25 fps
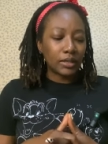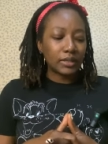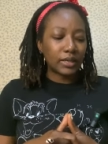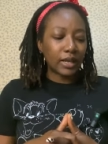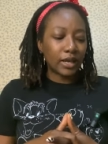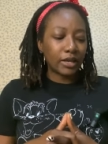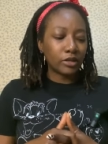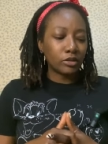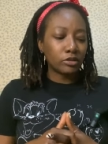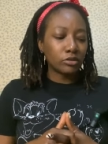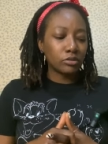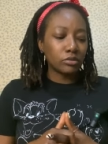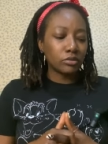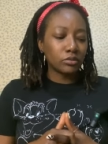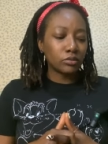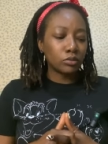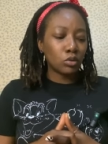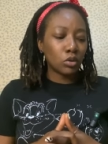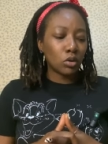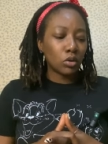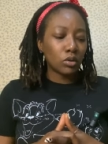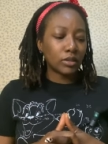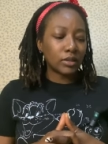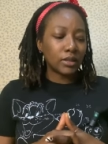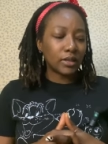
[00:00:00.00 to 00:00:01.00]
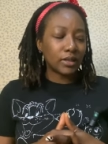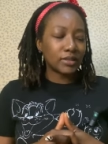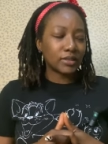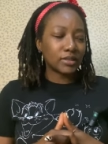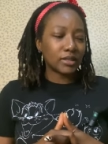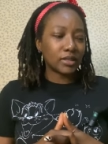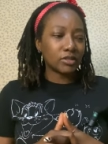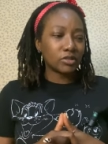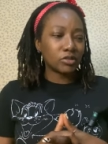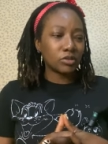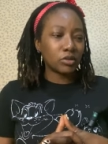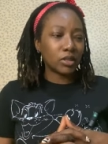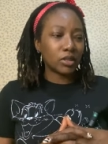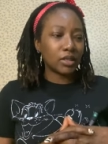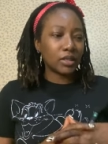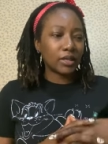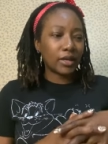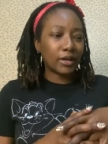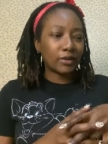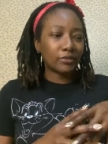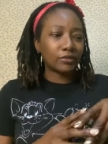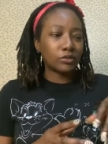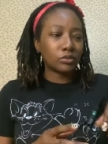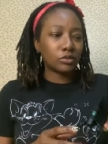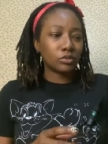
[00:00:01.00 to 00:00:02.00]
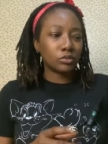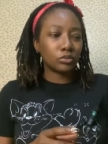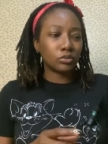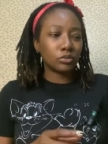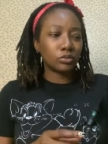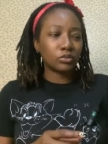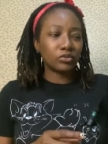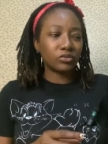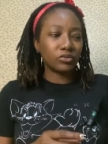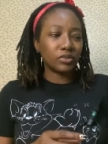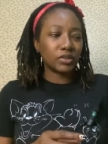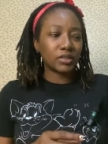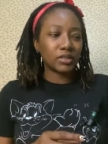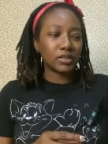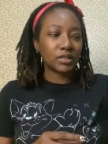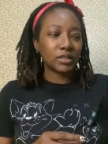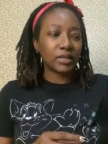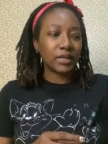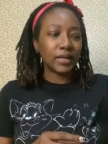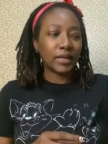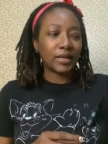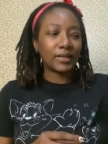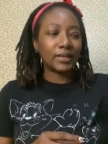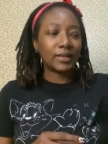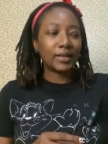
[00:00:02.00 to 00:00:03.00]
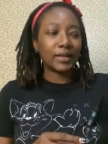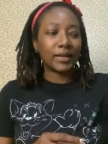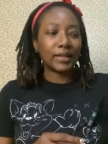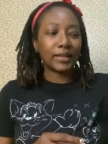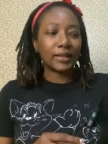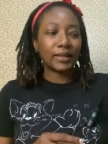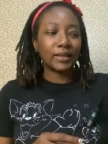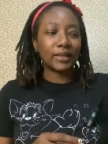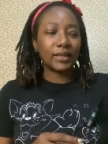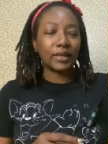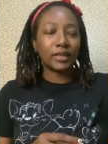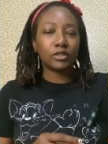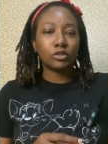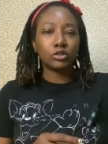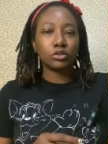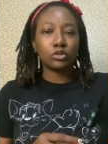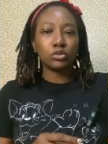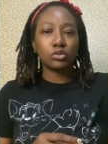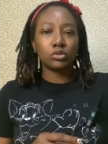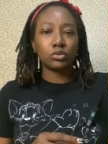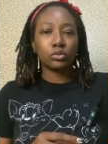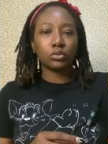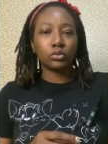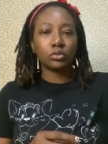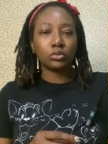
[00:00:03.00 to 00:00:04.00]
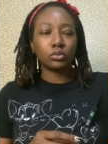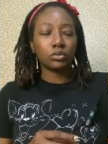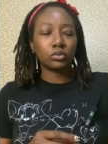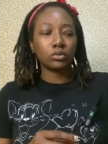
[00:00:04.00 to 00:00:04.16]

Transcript: that you not necessarily have to physically attend to.